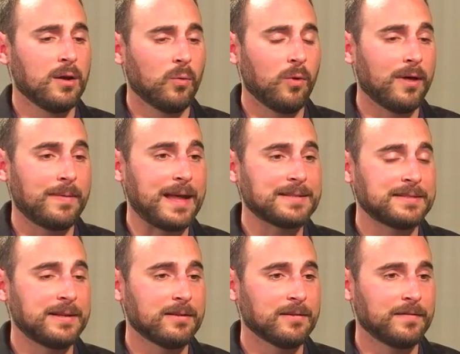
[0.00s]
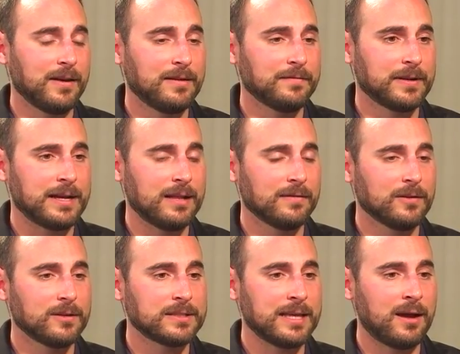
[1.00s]
Well, that's terrifying for
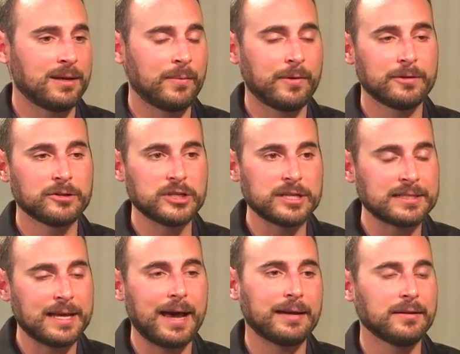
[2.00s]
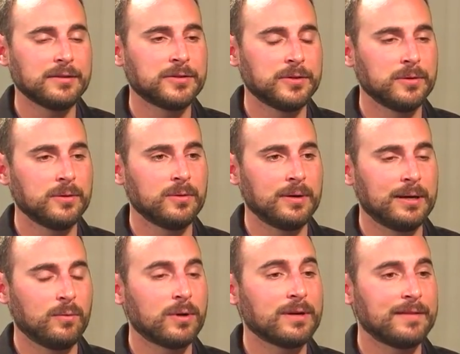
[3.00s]
Calaveras County. We were just added to
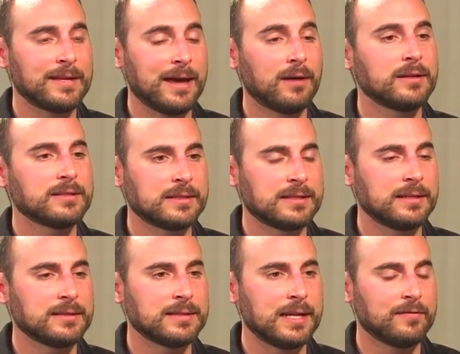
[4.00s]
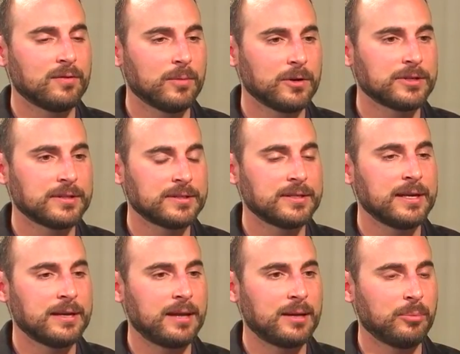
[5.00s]
uh, one of the counties that's in a state of
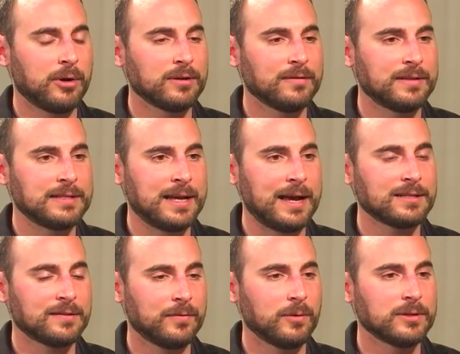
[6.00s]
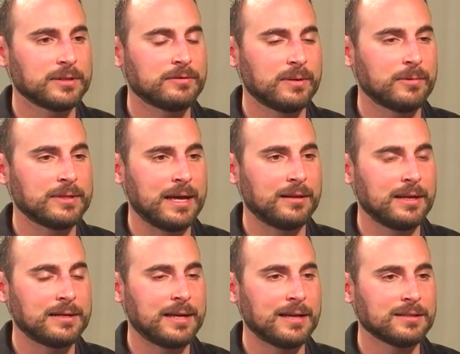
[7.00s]
emergency and, and part of the task force, the Tree
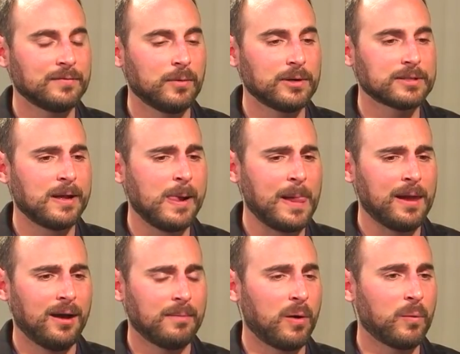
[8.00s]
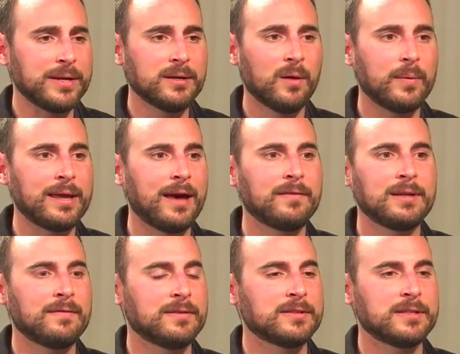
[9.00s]
Mortality Task Force. Uh, but we know we haven't
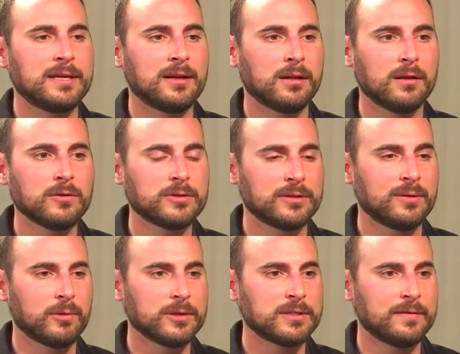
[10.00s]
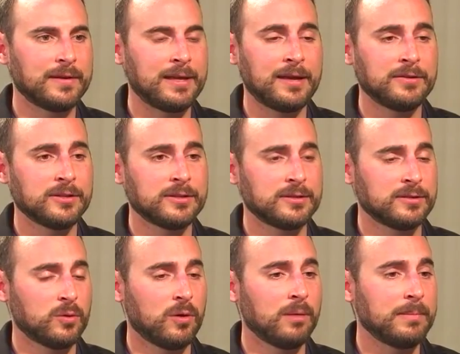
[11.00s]
even seen close to the worst of it yet. Just yep.
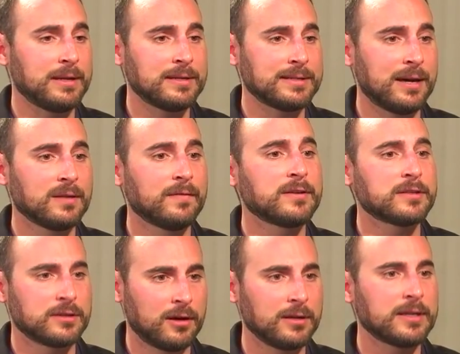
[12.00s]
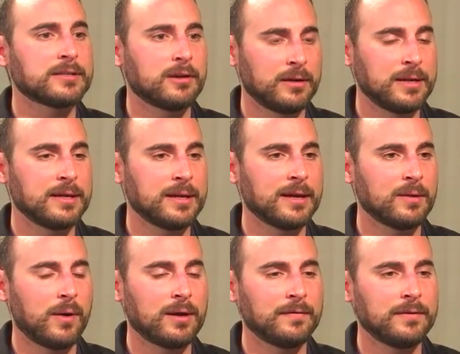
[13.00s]
Tuolumne to the south of us is already starting to get
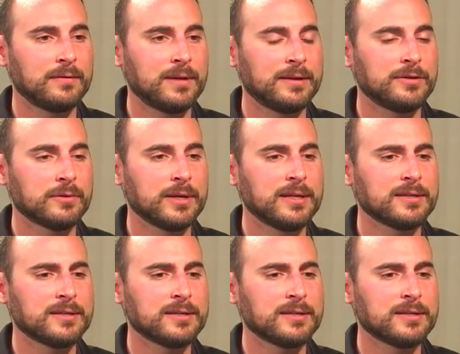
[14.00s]
quite a few dead right. trees.